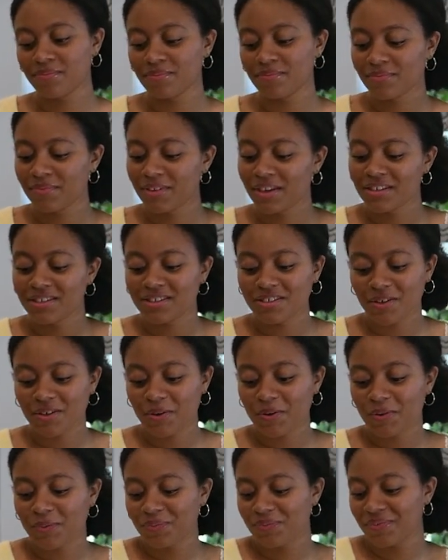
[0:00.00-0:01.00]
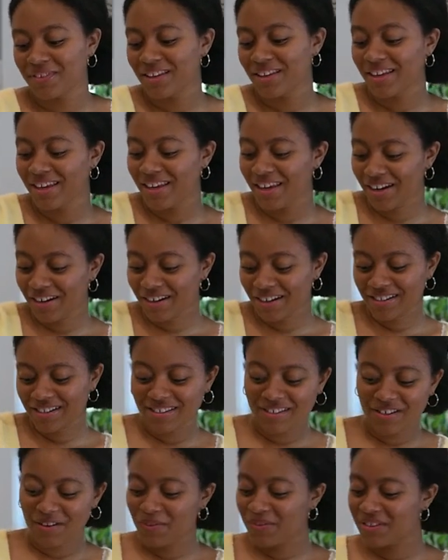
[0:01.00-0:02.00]
So here,
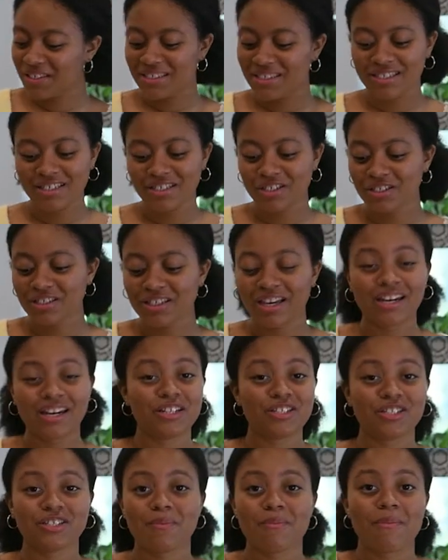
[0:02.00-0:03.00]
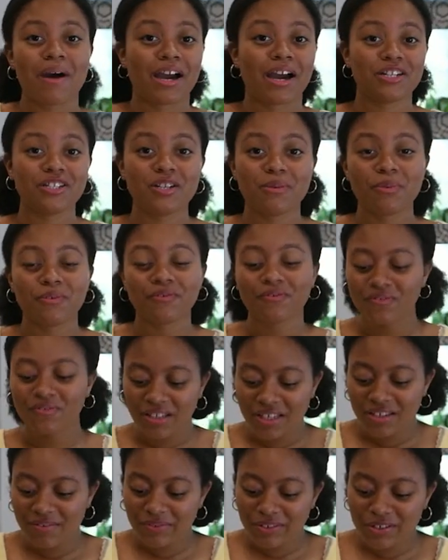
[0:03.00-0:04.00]
this dish is kind of just a mashup of
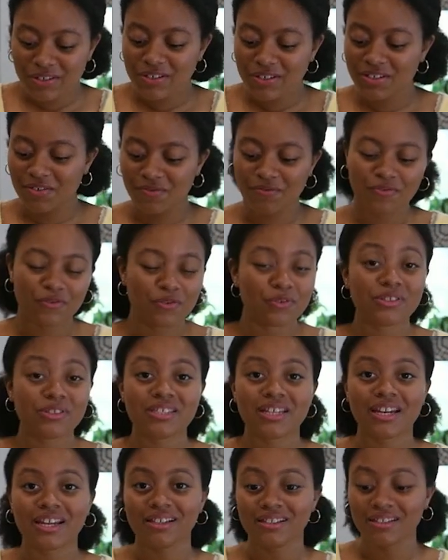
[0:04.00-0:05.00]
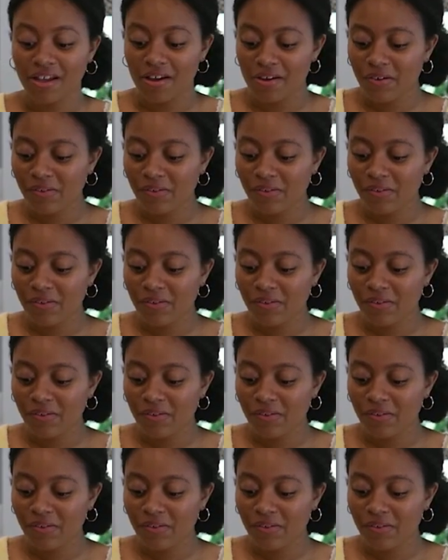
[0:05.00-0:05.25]
flavors and foods that I love,